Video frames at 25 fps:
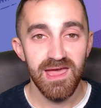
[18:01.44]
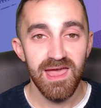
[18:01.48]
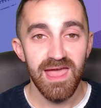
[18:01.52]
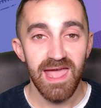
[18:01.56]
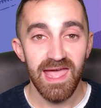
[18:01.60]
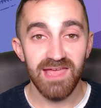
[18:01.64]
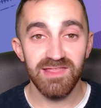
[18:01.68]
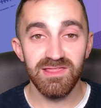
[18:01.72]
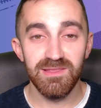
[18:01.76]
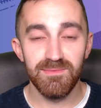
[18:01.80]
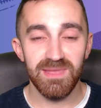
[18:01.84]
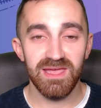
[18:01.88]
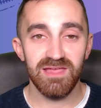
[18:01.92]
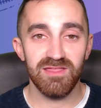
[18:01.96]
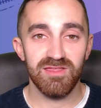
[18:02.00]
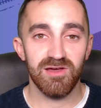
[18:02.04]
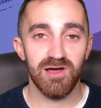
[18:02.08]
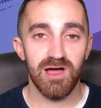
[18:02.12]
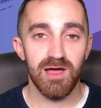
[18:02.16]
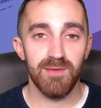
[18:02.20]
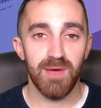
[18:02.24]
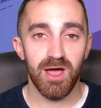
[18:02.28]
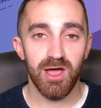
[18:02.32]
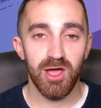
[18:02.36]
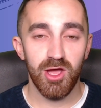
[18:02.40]
In the
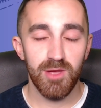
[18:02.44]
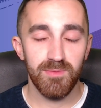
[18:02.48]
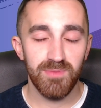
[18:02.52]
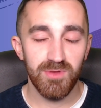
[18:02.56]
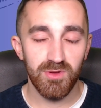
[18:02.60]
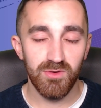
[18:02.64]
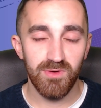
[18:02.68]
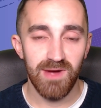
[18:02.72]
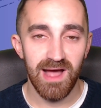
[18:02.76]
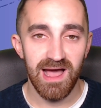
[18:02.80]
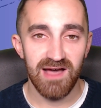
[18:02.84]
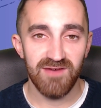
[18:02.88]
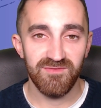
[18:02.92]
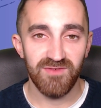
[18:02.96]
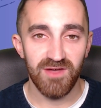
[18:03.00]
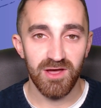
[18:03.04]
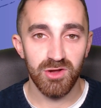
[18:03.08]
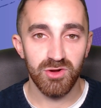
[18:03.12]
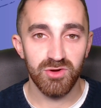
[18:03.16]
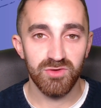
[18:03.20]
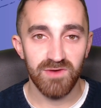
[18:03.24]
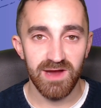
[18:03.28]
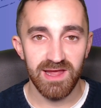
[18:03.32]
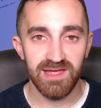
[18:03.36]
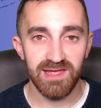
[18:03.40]
meantime, I hope you all have a
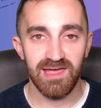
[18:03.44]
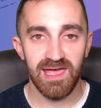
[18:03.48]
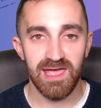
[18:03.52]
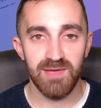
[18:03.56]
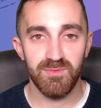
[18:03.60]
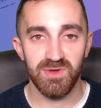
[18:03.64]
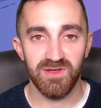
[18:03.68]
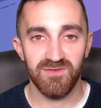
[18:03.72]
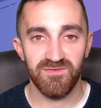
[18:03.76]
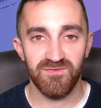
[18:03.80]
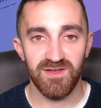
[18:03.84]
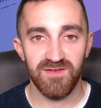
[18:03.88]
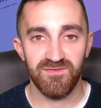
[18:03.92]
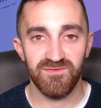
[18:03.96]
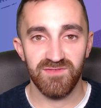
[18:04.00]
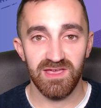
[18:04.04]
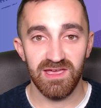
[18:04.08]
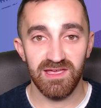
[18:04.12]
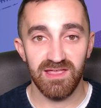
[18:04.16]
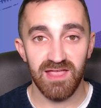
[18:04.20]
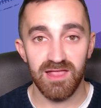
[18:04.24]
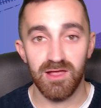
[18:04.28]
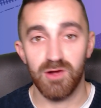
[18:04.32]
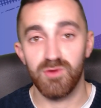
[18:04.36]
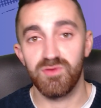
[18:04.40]
great game week
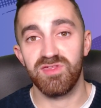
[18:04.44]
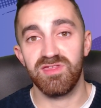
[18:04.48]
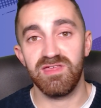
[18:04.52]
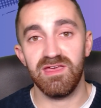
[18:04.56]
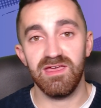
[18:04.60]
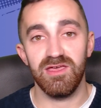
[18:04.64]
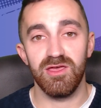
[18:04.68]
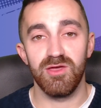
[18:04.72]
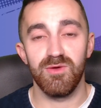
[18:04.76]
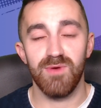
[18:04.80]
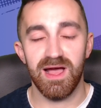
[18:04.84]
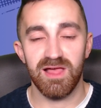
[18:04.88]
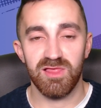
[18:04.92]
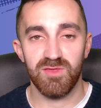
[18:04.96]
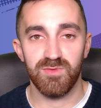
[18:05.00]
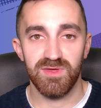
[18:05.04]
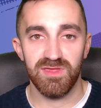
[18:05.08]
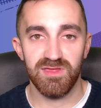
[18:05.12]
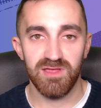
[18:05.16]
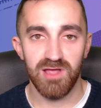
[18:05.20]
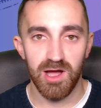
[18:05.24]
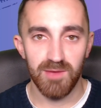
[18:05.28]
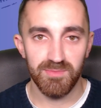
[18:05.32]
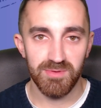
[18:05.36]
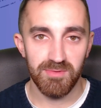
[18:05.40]
15, and I'll see you as we
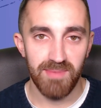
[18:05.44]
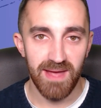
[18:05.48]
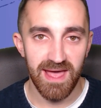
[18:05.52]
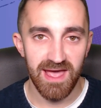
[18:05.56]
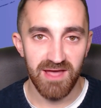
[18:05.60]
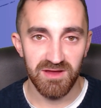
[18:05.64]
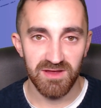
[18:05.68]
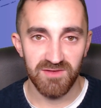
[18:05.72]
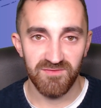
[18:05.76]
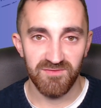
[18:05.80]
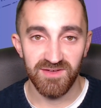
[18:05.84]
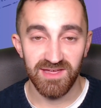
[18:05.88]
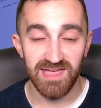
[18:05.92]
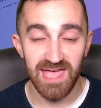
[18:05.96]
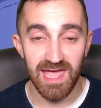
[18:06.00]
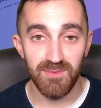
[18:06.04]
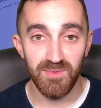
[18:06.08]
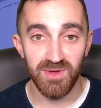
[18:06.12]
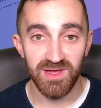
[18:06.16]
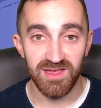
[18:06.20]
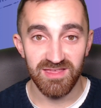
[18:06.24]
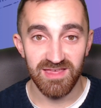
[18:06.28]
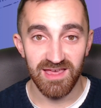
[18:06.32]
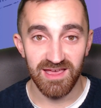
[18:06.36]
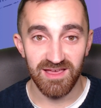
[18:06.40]
start preparing for game
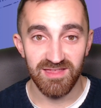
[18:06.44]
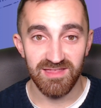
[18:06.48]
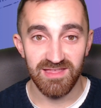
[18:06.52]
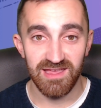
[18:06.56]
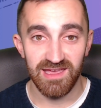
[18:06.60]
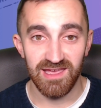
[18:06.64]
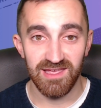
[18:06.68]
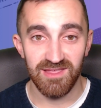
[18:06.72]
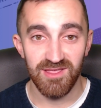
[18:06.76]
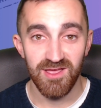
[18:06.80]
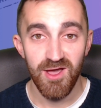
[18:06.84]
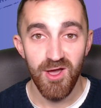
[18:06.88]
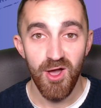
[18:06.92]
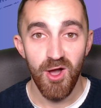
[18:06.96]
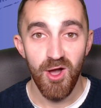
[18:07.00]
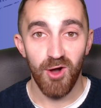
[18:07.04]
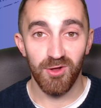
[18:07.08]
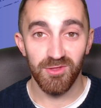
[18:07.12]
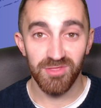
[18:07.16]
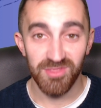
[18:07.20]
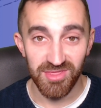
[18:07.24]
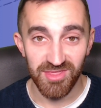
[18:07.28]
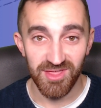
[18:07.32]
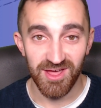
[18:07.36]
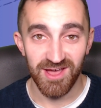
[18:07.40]
week 16
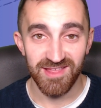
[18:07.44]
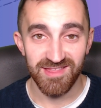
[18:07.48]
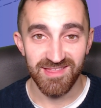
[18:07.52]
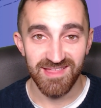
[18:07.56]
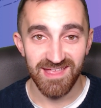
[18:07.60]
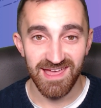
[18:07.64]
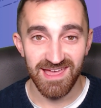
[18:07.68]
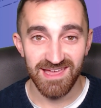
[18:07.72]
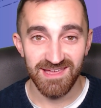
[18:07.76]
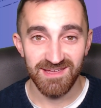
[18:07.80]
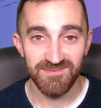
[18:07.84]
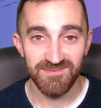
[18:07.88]
on Thursday.